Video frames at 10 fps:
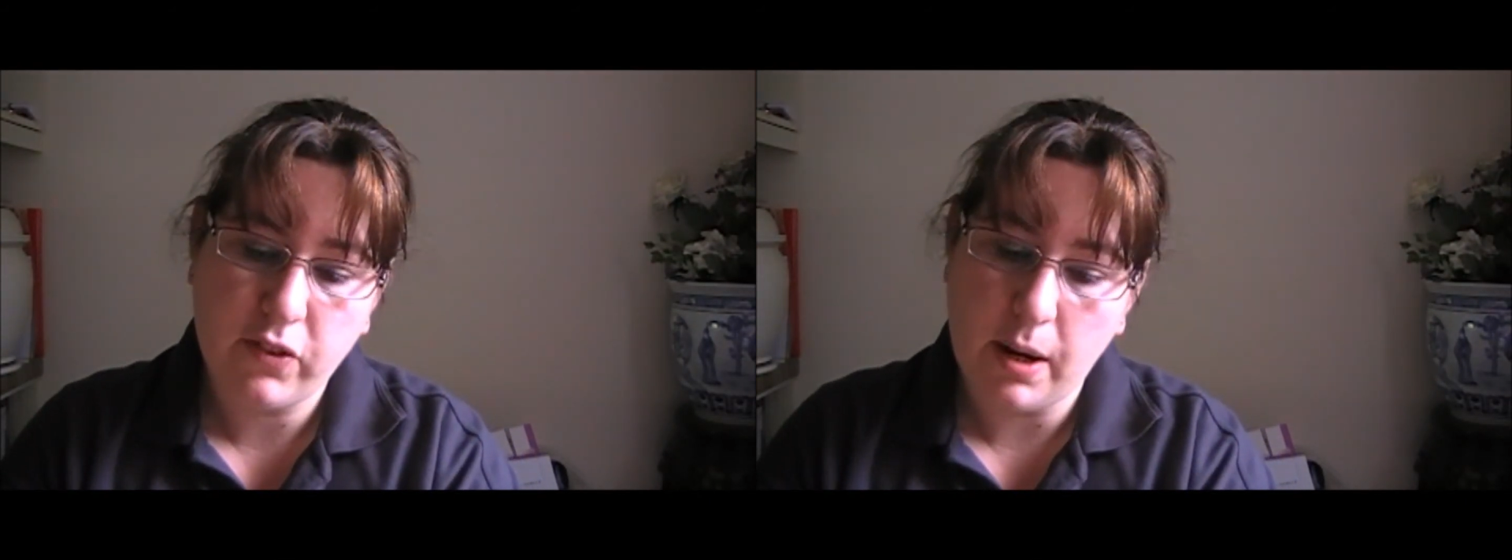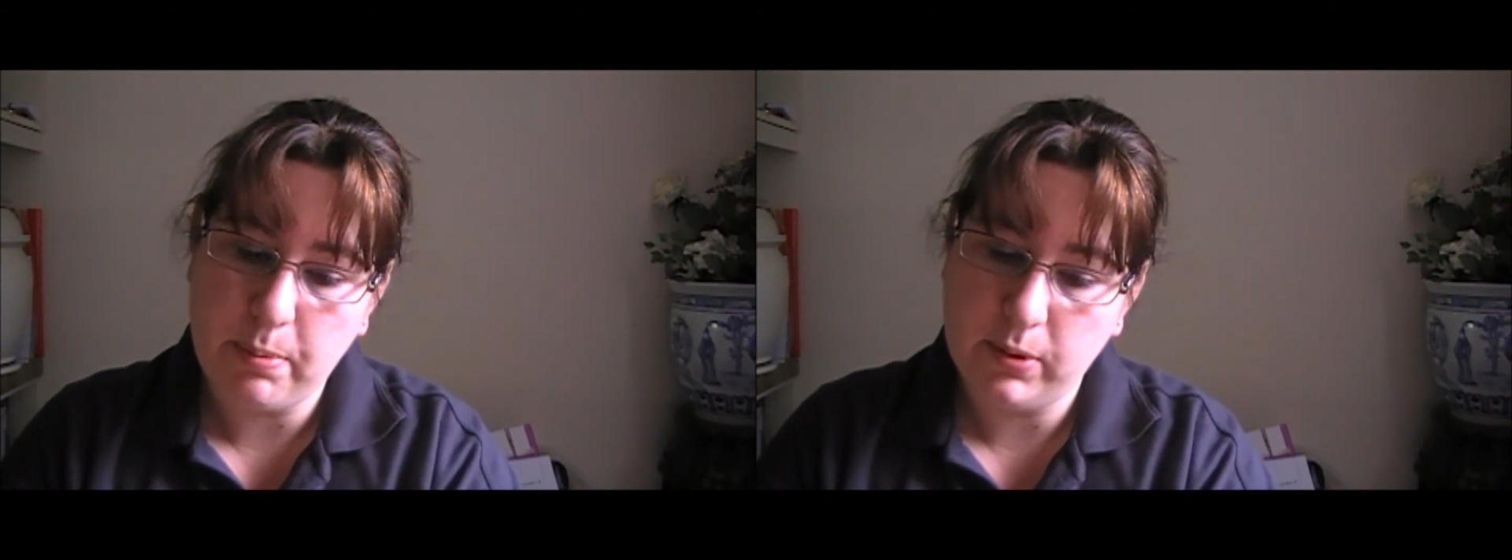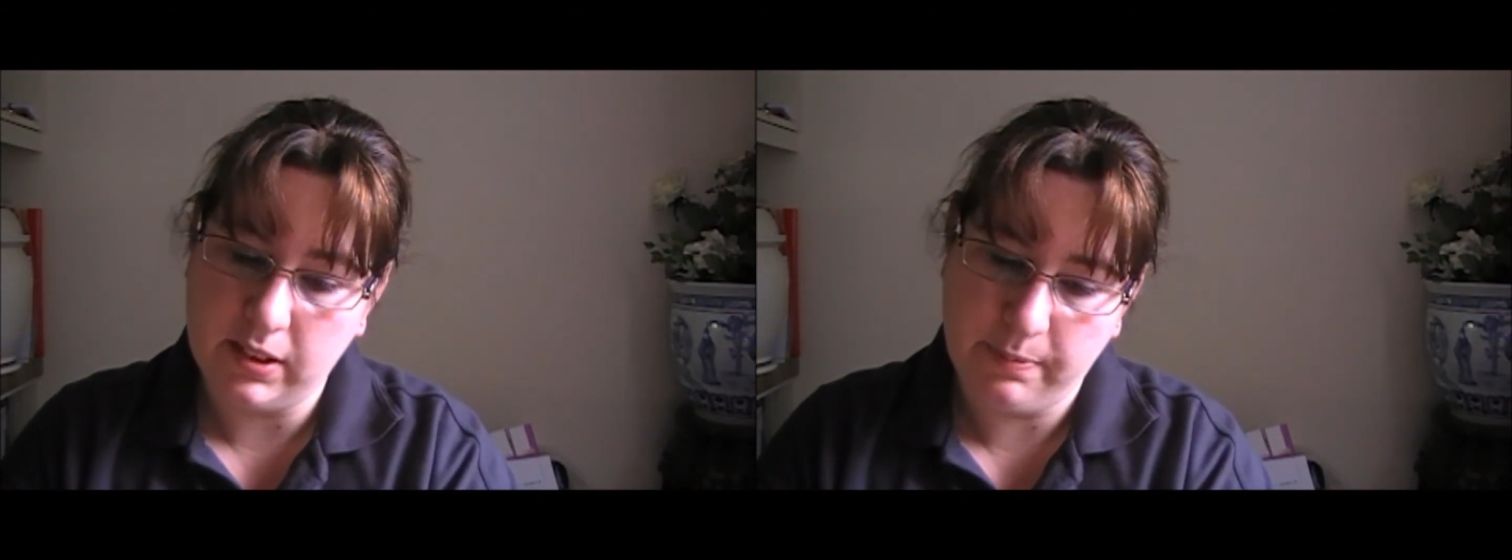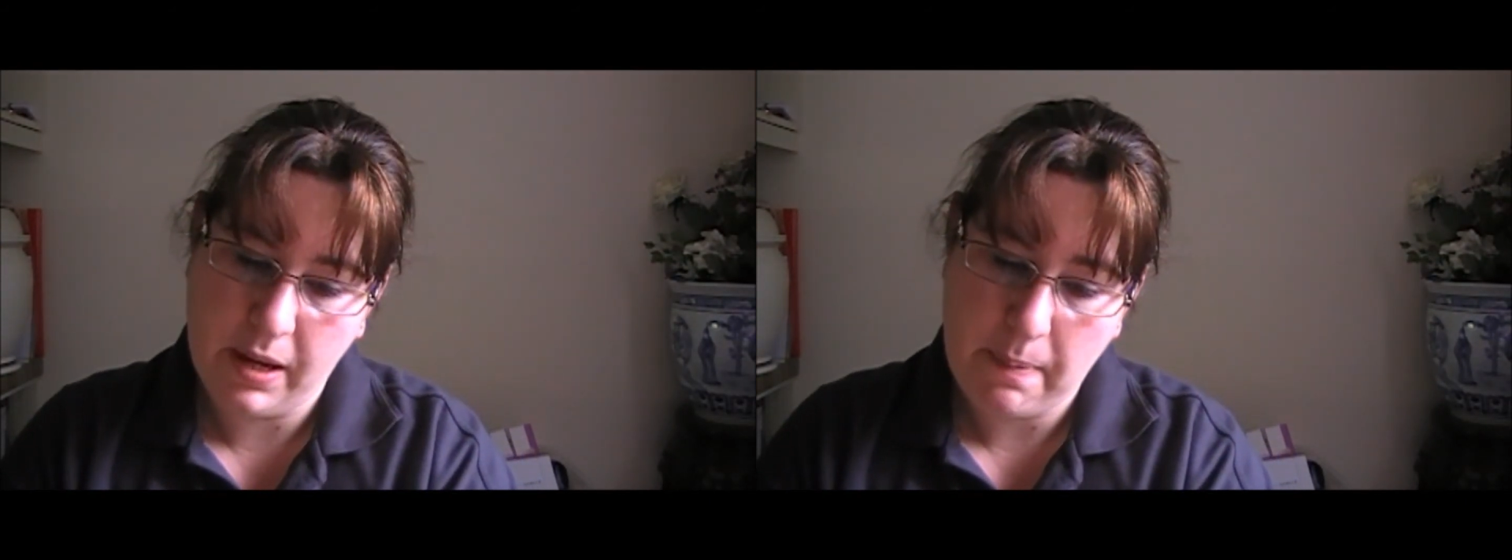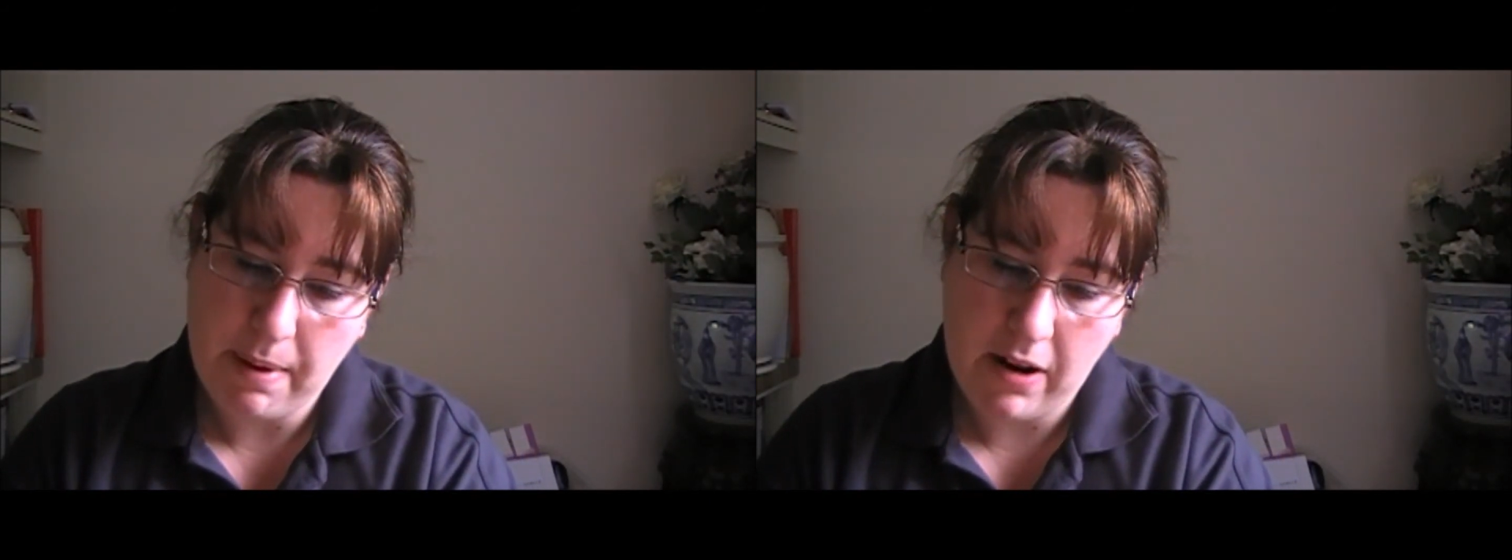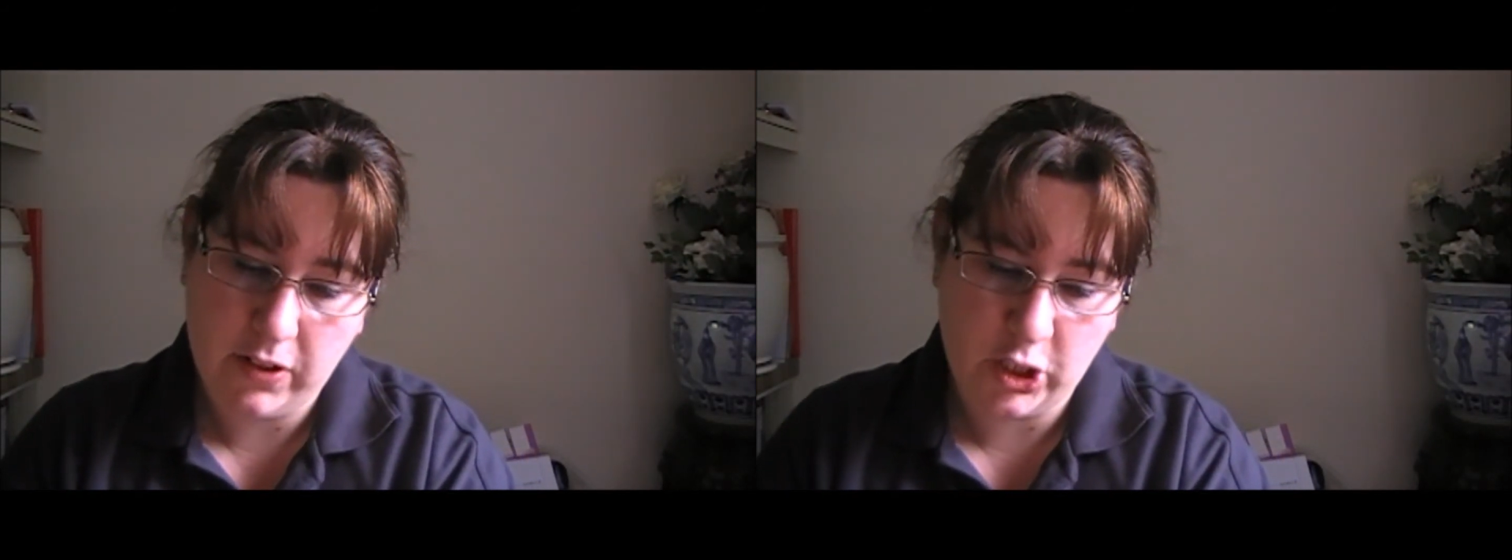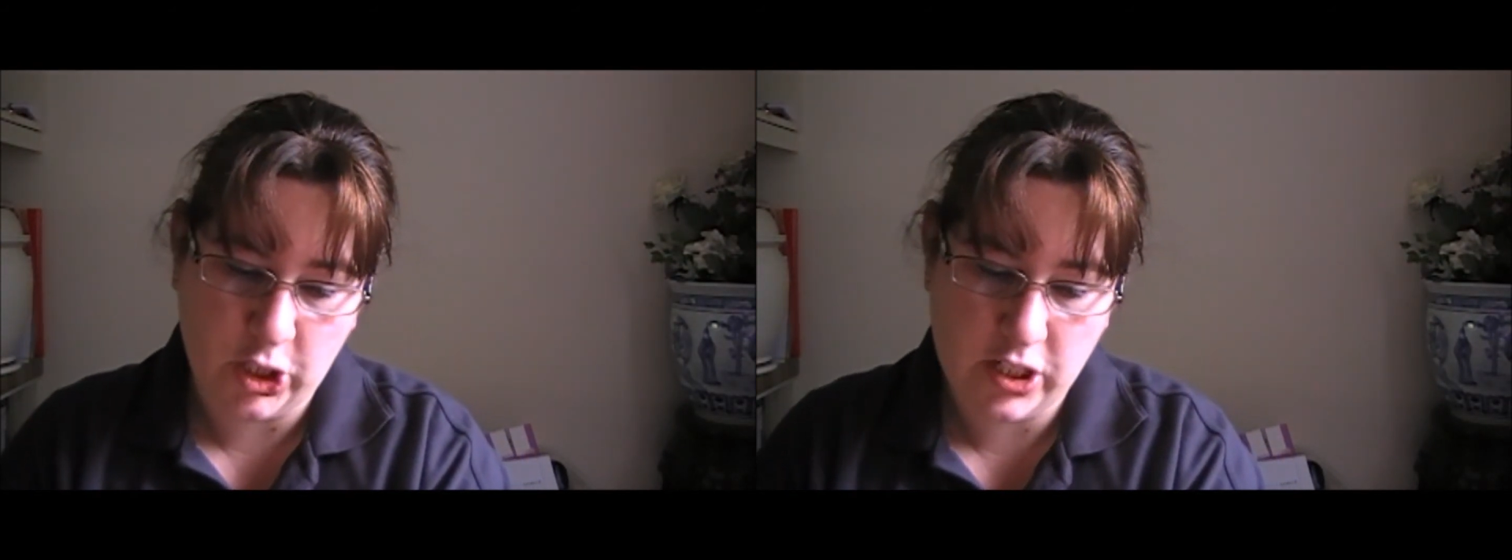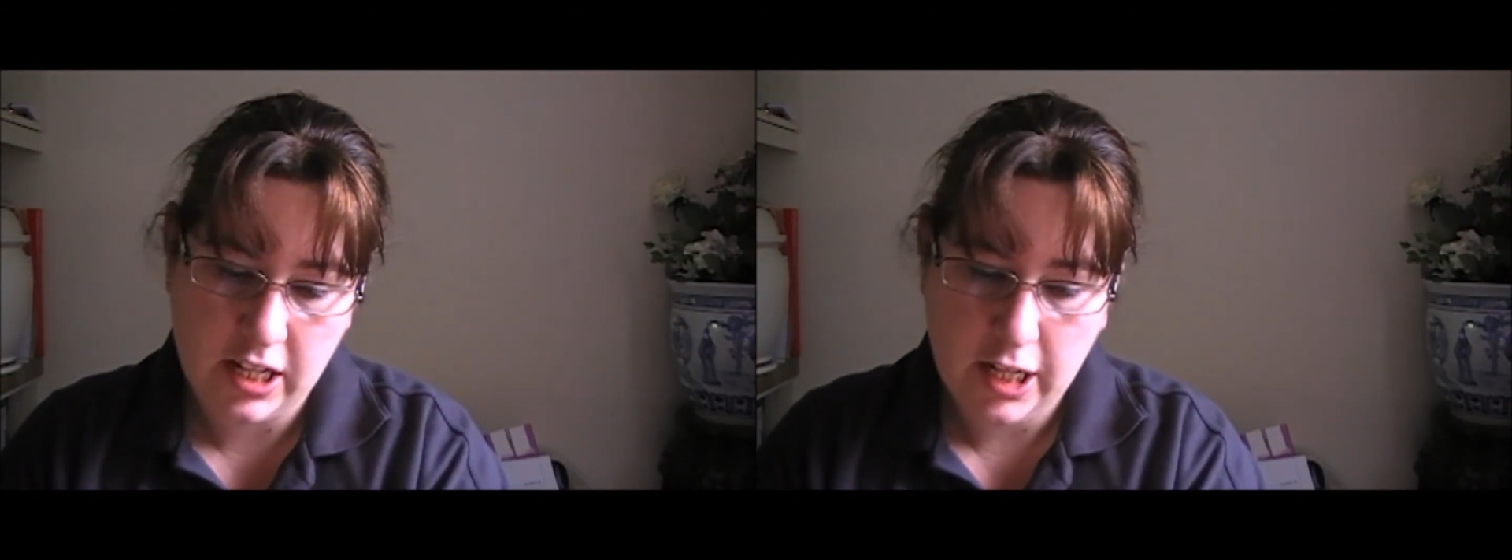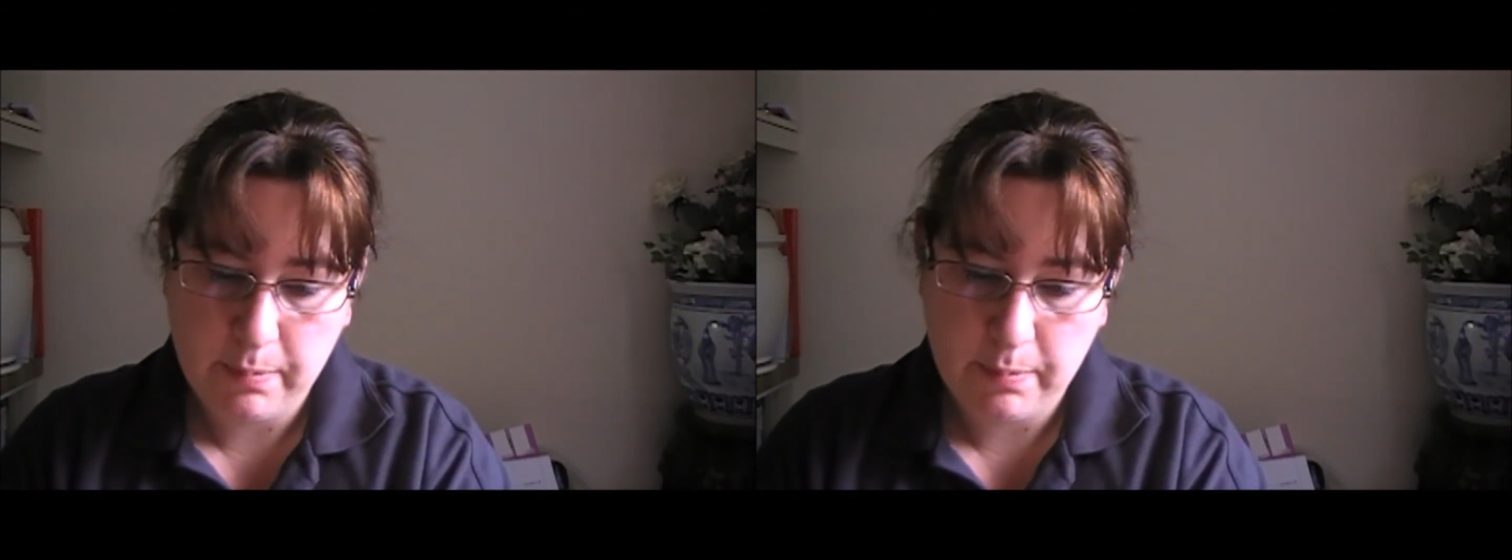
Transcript: coupledom, parenthood,